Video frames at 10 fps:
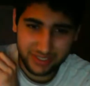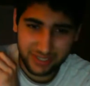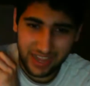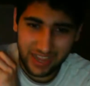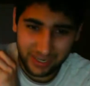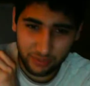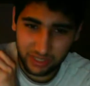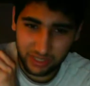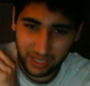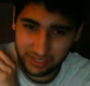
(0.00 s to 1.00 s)
I really
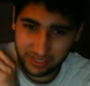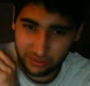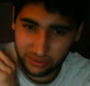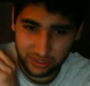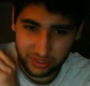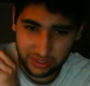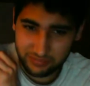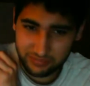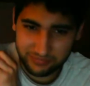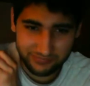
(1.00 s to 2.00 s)
like those.
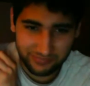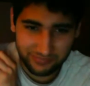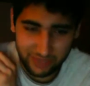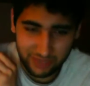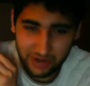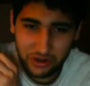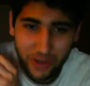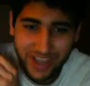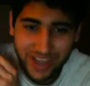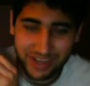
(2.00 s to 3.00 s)
I don't know
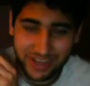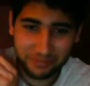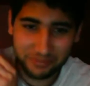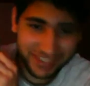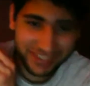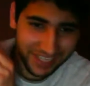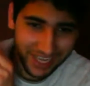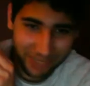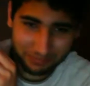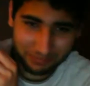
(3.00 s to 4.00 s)
why. I'm that
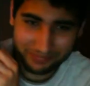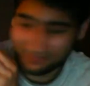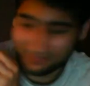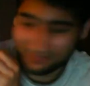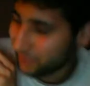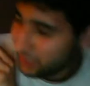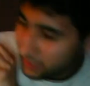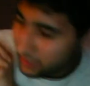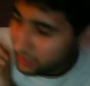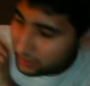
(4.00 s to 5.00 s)
type.
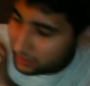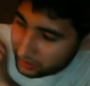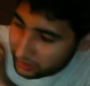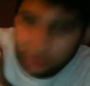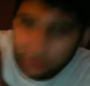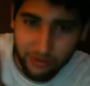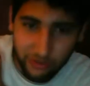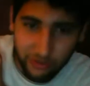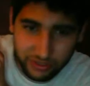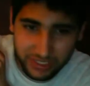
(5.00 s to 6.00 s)
Like
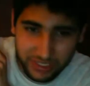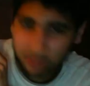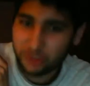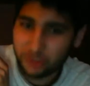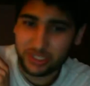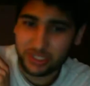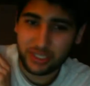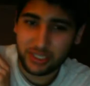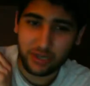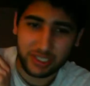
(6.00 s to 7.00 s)
girls that mostly
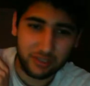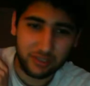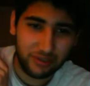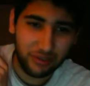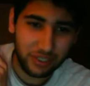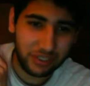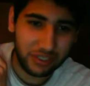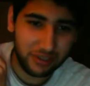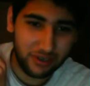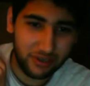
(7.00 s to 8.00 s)
are look
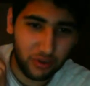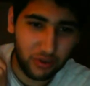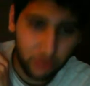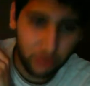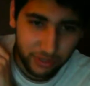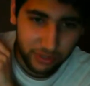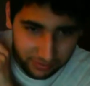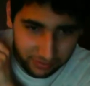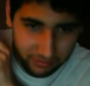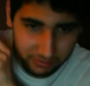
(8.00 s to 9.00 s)
older
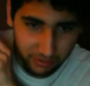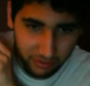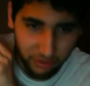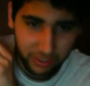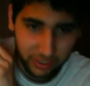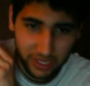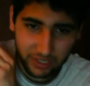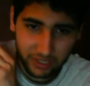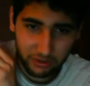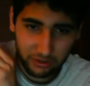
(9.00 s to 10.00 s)
but look like
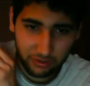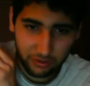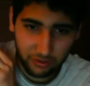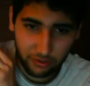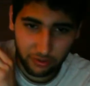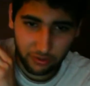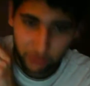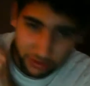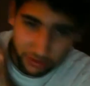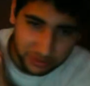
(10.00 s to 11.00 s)
little
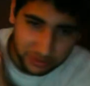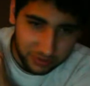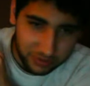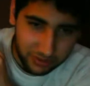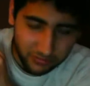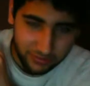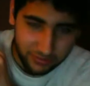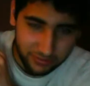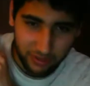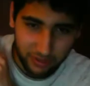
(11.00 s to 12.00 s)
girls, but
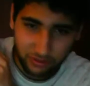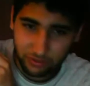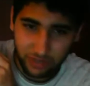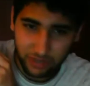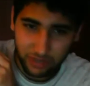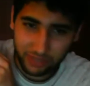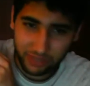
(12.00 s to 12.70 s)
I don't know why.